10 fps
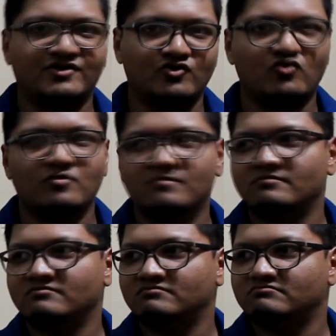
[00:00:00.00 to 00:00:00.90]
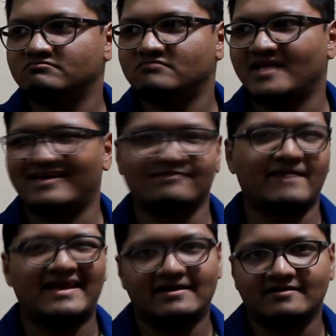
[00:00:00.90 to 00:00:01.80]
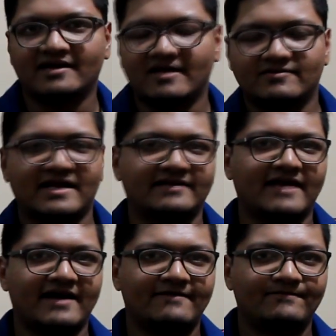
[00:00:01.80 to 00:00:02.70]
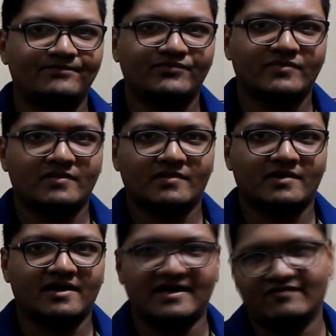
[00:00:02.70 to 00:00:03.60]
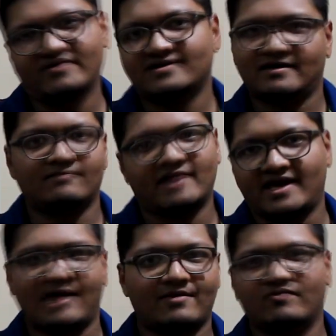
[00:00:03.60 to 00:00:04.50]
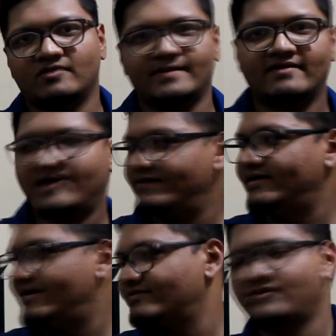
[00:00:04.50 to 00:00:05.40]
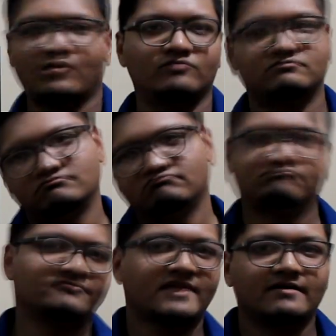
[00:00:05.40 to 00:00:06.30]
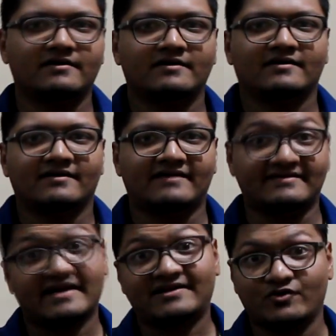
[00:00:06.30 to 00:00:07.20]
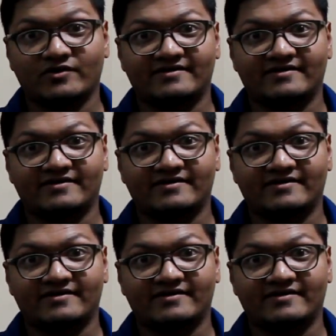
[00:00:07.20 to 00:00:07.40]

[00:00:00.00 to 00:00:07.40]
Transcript: Doom and many other games like that, in which my camera will be right there. So let's get to it,